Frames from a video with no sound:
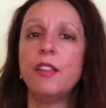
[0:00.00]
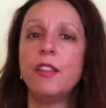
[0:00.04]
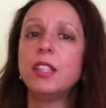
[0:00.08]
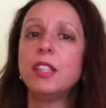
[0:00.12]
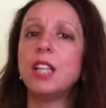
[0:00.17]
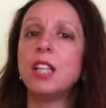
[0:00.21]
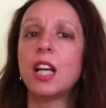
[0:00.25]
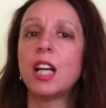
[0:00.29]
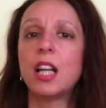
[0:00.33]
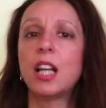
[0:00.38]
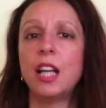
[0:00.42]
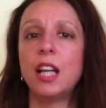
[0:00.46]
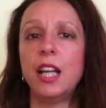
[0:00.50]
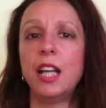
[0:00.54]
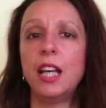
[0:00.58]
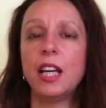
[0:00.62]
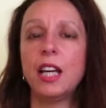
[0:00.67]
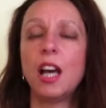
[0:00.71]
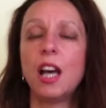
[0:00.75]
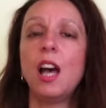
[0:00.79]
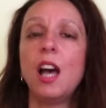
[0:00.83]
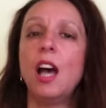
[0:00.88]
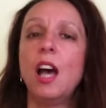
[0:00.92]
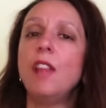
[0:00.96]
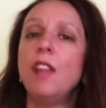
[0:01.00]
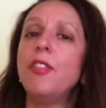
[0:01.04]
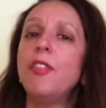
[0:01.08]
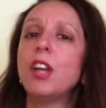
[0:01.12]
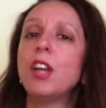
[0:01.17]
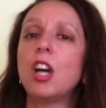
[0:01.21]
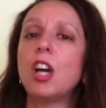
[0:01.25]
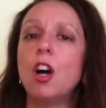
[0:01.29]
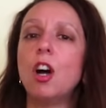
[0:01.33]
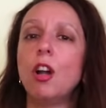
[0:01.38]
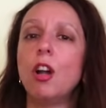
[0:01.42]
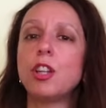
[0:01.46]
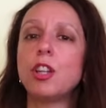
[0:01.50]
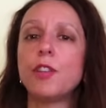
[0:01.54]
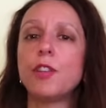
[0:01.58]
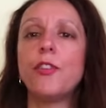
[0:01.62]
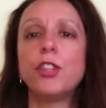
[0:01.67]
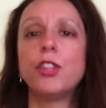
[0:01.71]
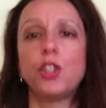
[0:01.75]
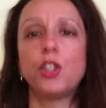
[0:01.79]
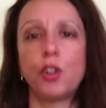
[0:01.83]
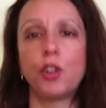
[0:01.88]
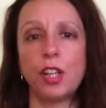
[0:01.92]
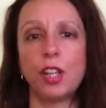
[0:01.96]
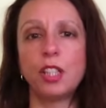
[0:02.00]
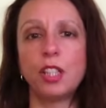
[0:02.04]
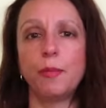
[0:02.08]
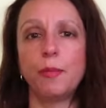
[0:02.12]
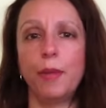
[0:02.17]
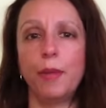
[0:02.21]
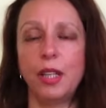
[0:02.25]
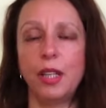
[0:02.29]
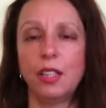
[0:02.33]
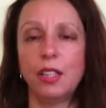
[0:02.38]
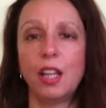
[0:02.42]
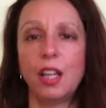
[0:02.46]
technique, and the goals of the treatment.